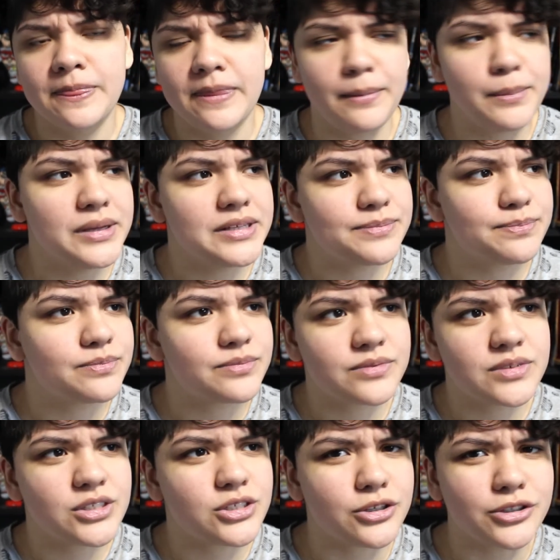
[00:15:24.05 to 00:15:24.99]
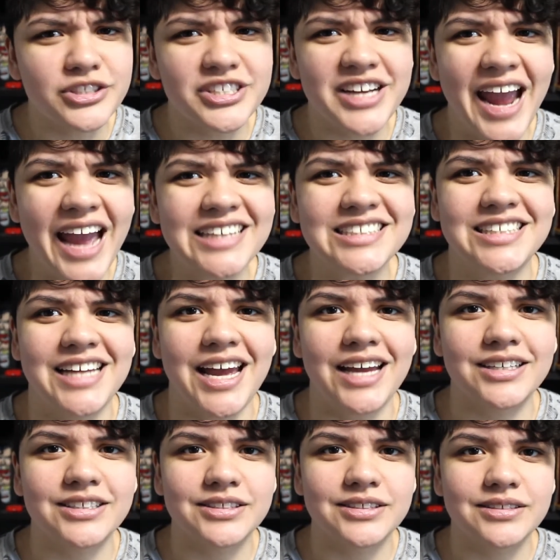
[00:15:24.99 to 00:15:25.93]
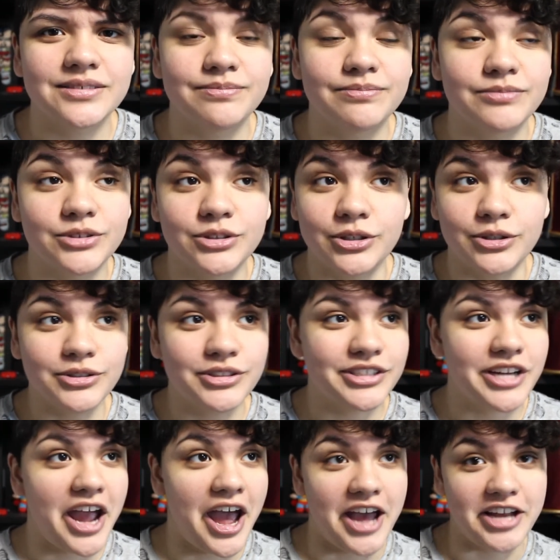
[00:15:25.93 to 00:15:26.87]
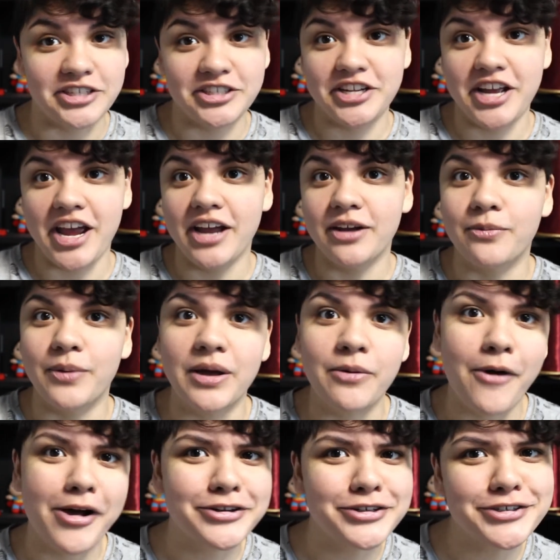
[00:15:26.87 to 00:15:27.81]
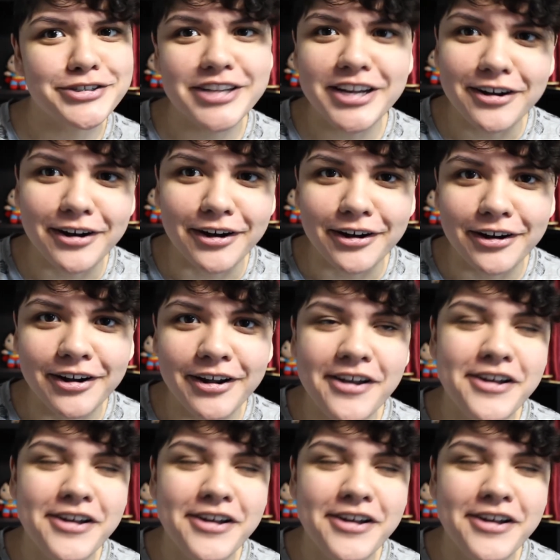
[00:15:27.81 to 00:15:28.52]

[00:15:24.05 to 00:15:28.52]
I mean, search hashtags. Search hashtag Weight Watchers dinner.